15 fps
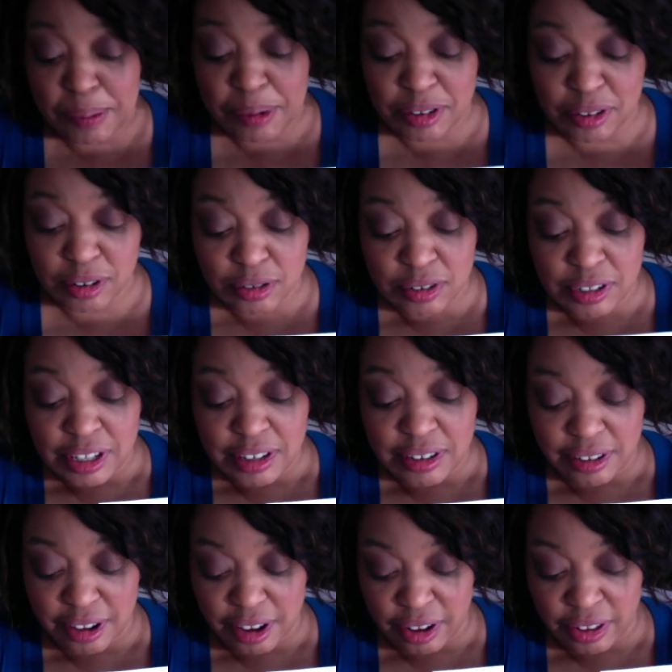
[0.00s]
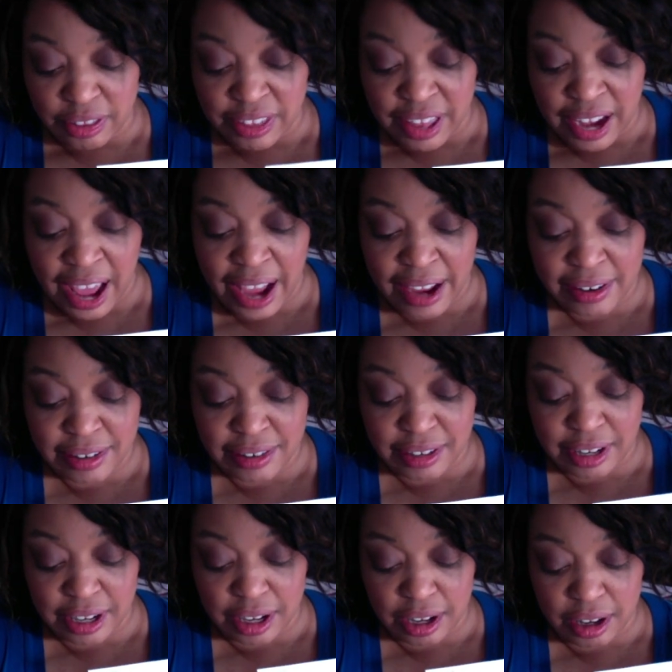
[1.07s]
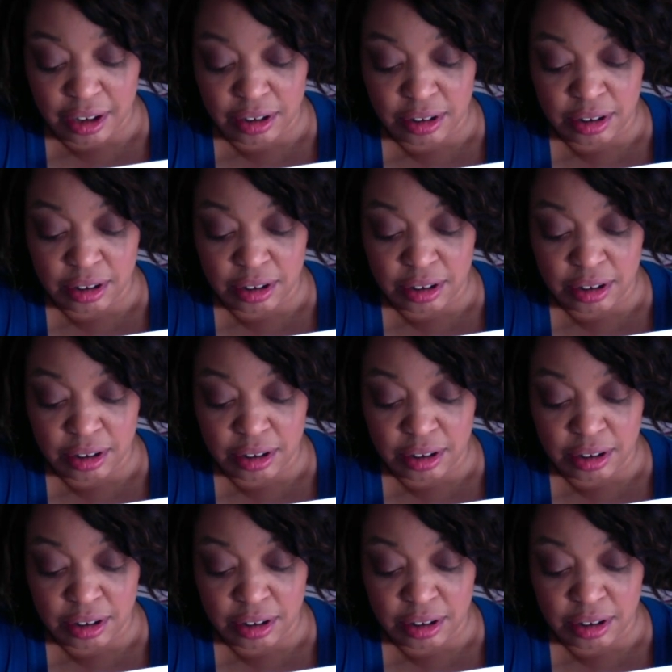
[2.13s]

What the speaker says: is so detailed that I did